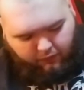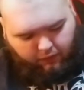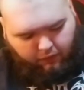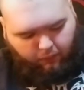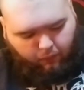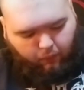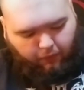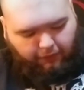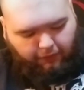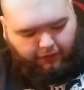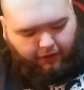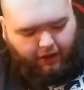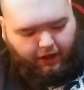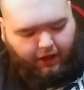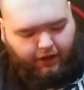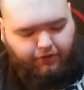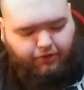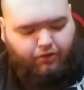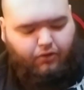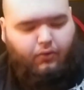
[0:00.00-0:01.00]
one thing I
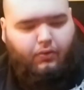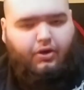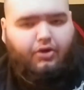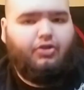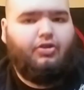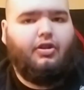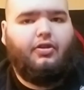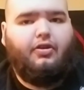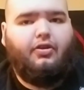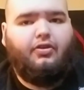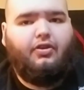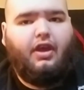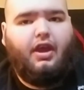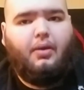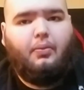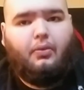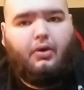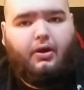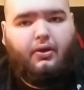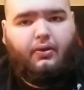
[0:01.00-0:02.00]
do wish that this
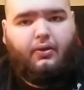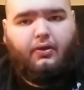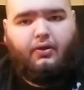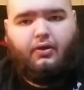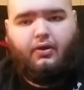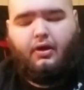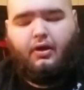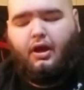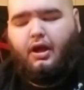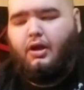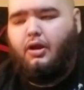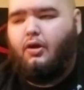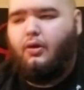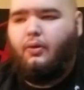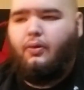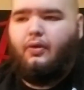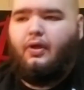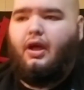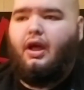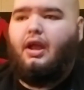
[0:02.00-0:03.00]
came with, I know
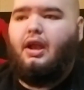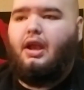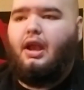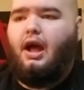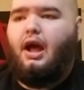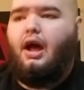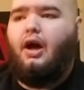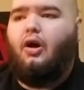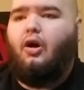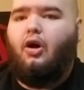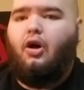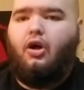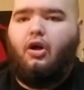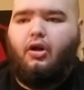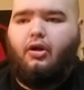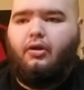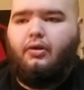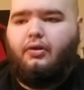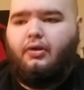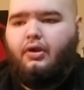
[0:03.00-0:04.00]
that not
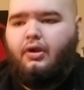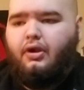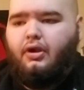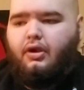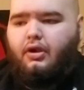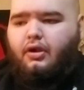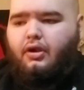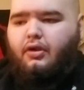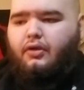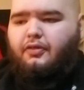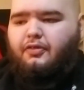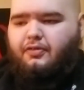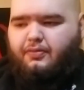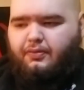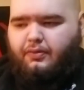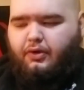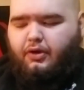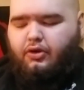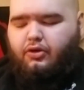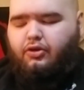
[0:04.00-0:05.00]
all
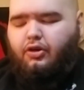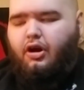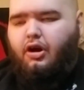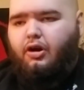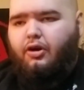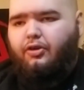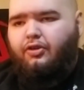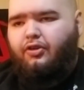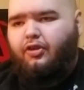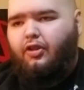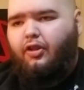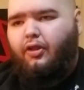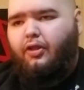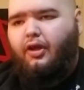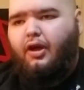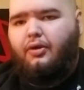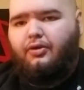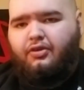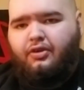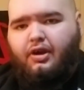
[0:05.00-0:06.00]
guitars in the
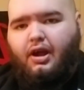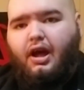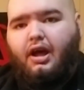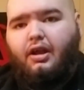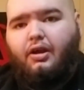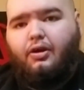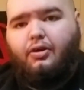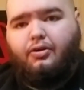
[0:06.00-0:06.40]
$1,000 to